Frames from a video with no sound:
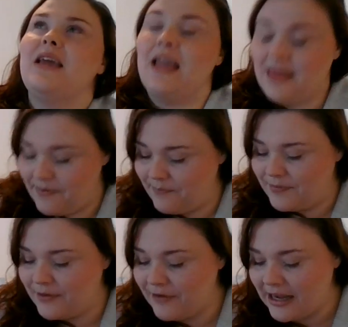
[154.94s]
in
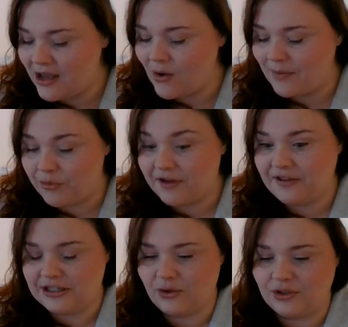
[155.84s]
the video, I
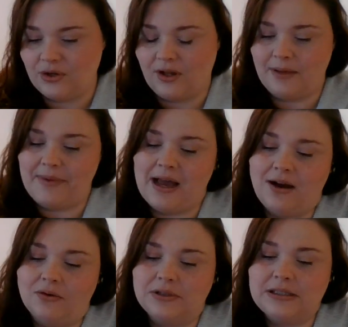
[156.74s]
briefly told you all
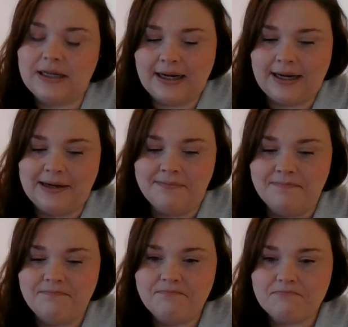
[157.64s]
about
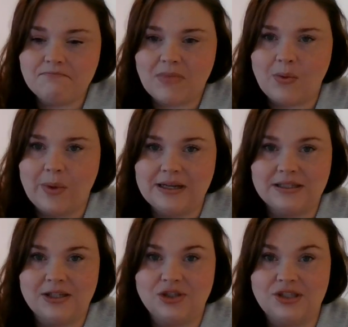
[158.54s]
my
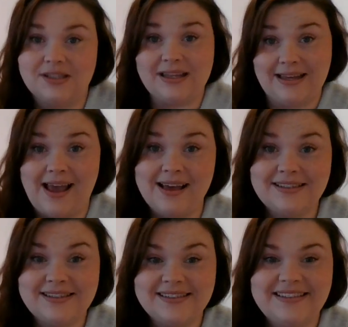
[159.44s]
decision to say
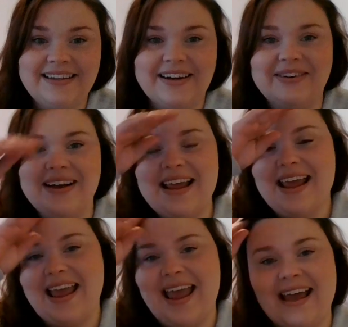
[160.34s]
yes, you know,
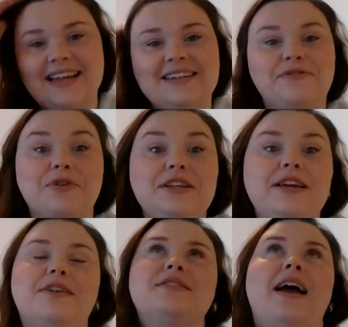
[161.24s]
and for
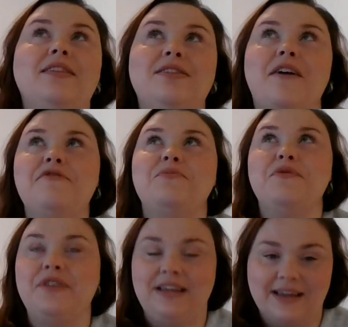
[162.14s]
years, I loved the
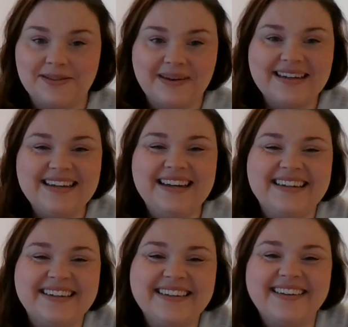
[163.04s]
movie Yes Man.
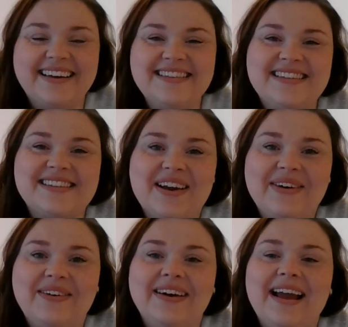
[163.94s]
And
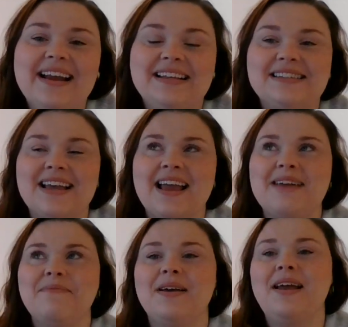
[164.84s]
so
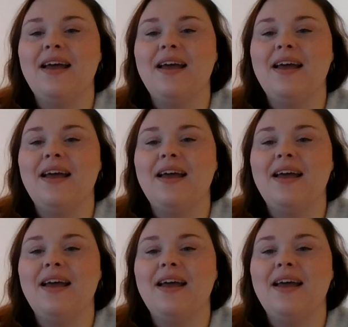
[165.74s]
anytime